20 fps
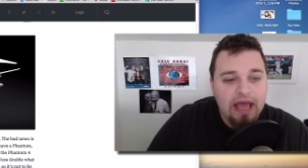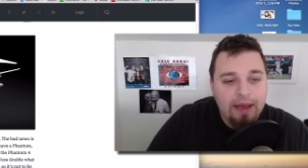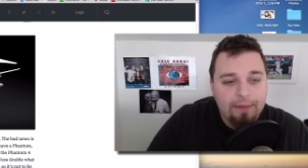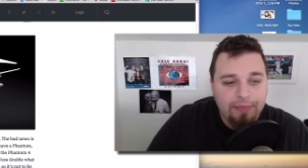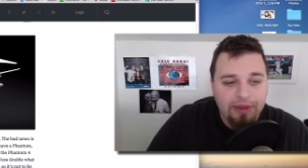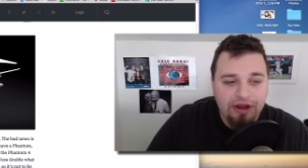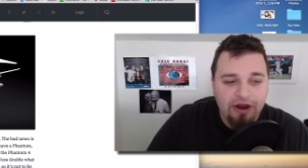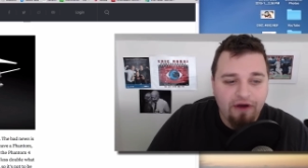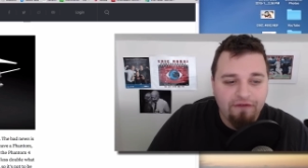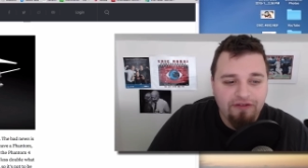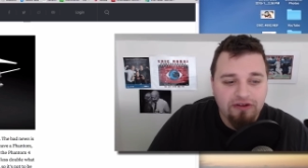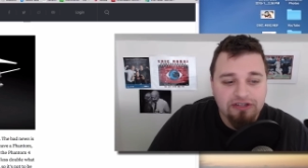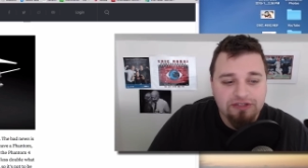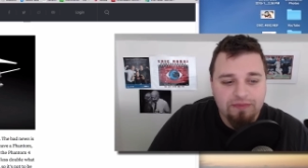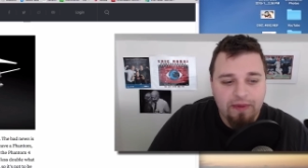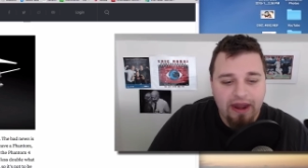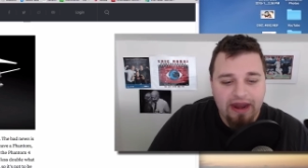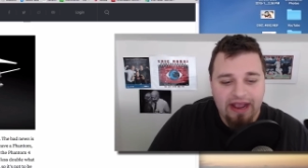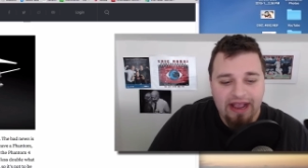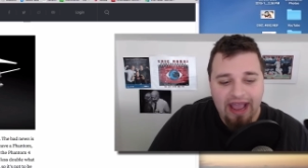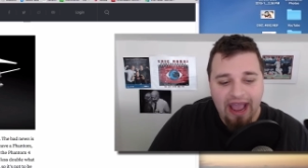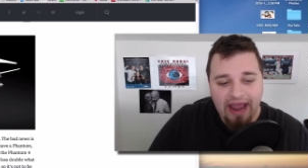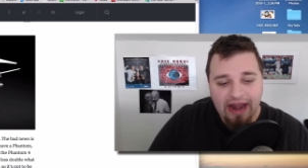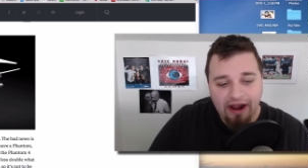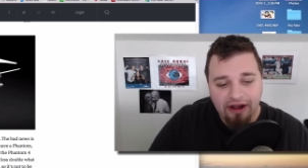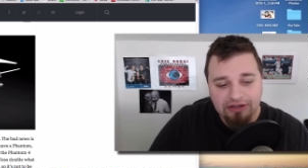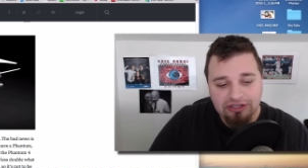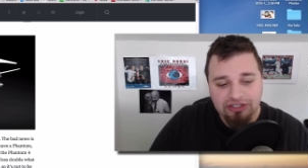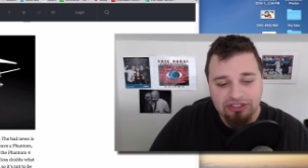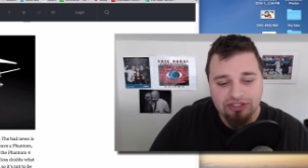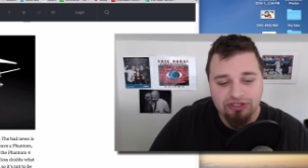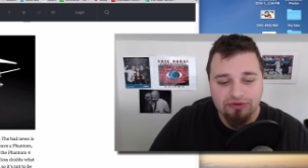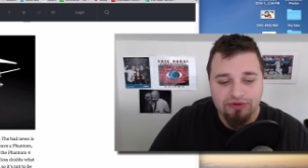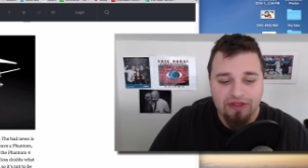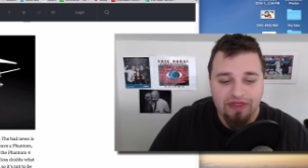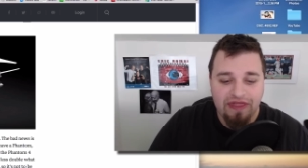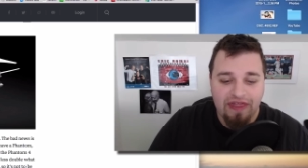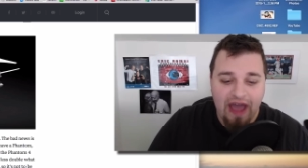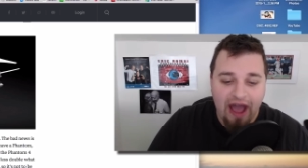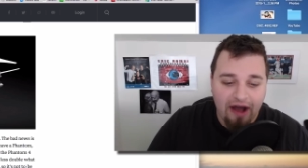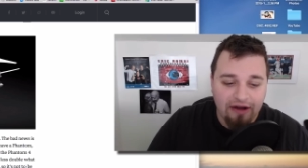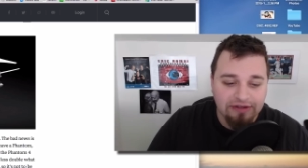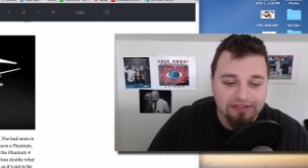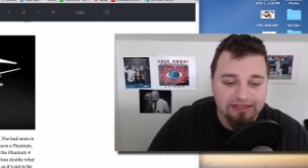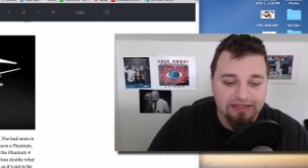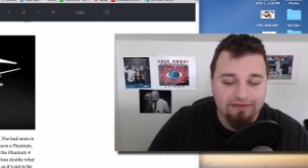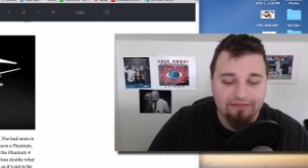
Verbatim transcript: But you know, if you're spending $800 to $1,000,